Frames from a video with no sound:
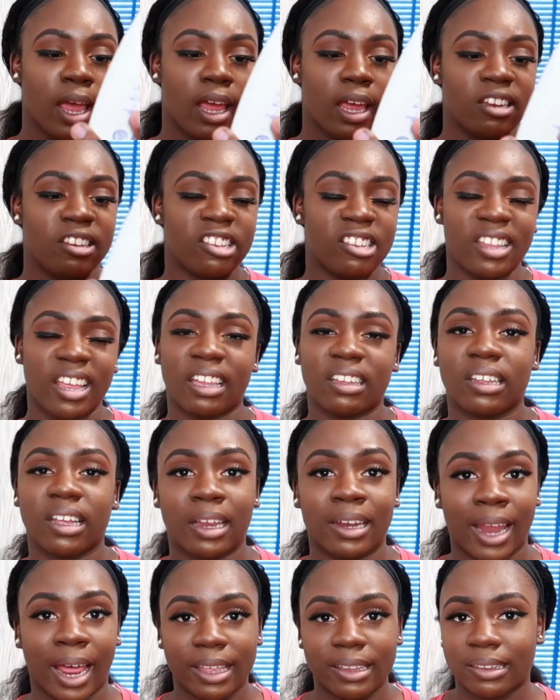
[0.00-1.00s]
it just has
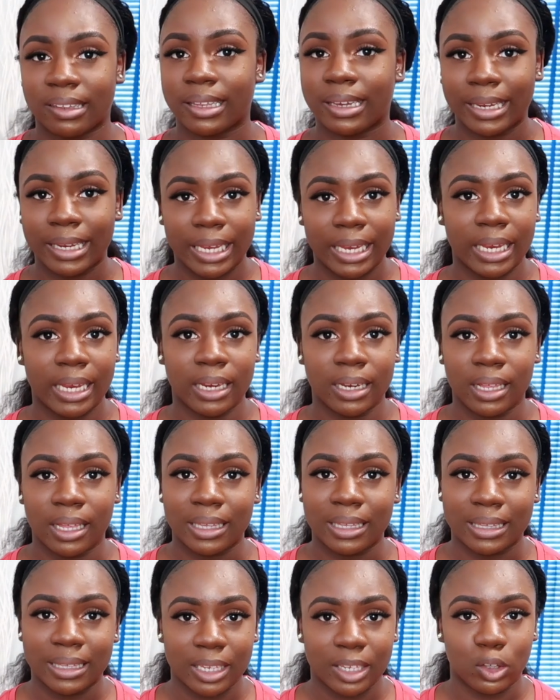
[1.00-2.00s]
a nice
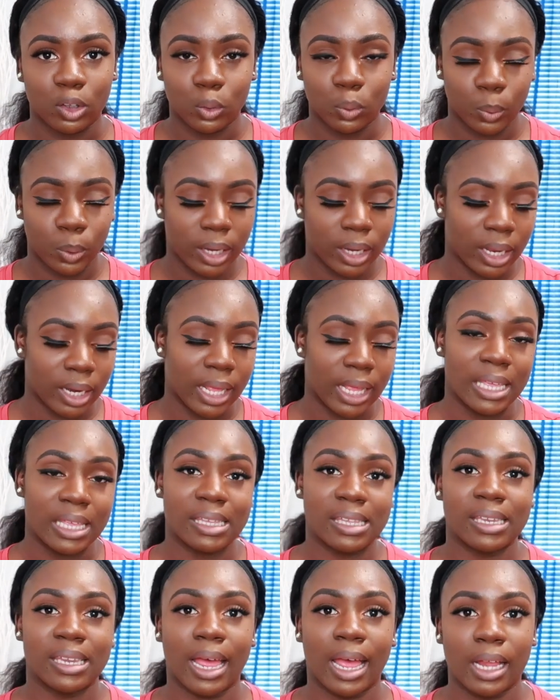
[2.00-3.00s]
clean scent to it
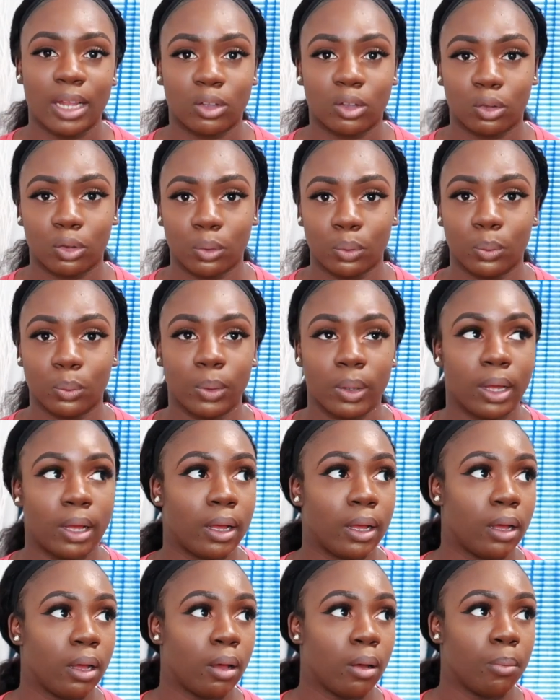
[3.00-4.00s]
it's not too
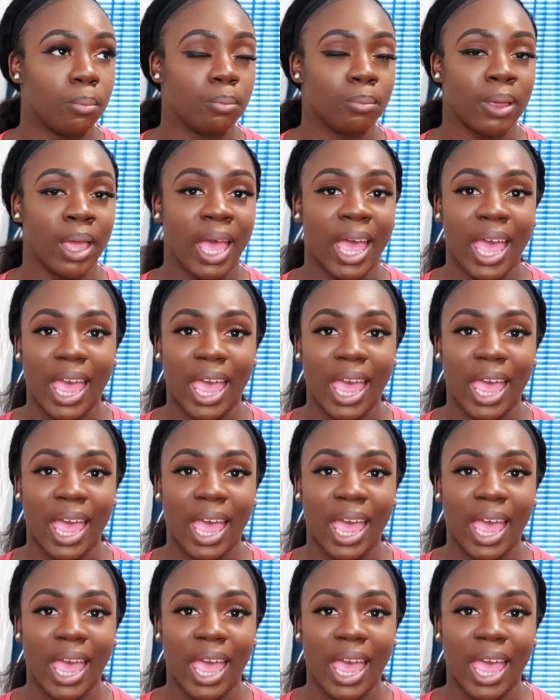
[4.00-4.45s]
um,